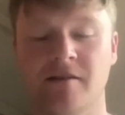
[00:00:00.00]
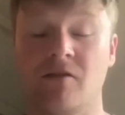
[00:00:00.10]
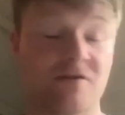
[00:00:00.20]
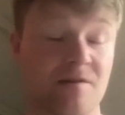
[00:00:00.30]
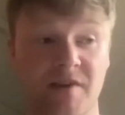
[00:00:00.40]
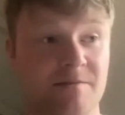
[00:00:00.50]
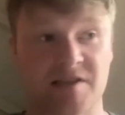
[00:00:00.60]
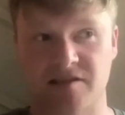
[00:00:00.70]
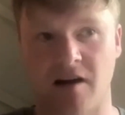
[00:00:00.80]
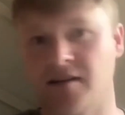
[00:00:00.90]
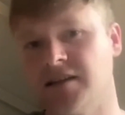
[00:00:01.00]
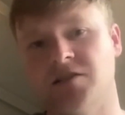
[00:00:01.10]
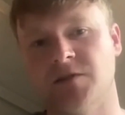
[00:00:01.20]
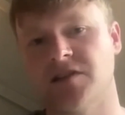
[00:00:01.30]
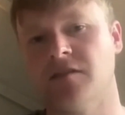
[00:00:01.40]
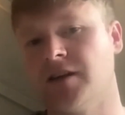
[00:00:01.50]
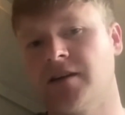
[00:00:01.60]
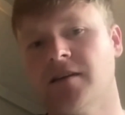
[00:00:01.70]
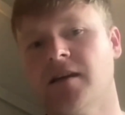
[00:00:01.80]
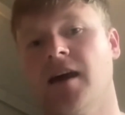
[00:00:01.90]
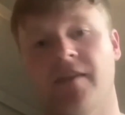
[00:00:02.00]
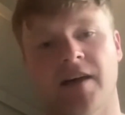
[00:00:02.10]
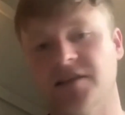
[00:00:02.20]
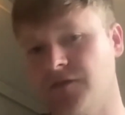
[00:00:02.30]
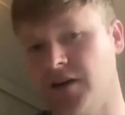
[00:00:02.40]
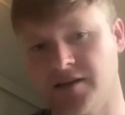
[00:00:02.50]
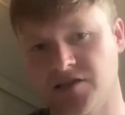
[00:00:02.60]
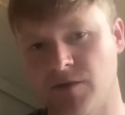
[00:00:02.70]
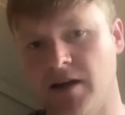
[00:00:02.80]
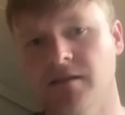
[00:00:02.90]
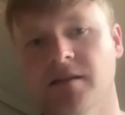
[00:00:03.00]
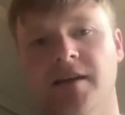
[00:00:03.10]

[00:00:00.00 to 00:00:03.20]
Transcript: or sometimes it's oddly specific, and that's fine as well.